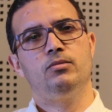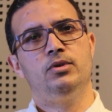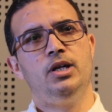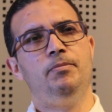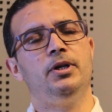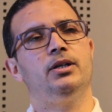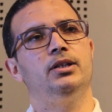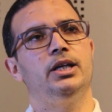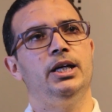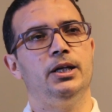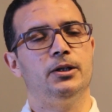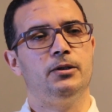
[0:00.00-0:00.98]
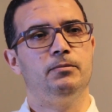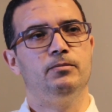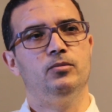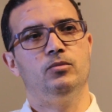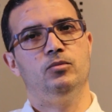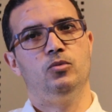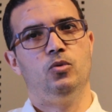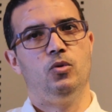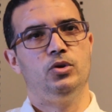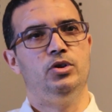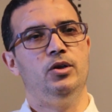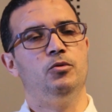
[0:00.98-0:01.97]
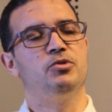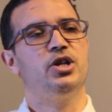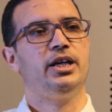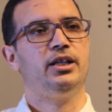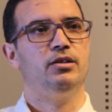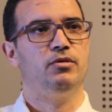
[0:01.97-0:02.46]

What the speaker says: typically here, the objective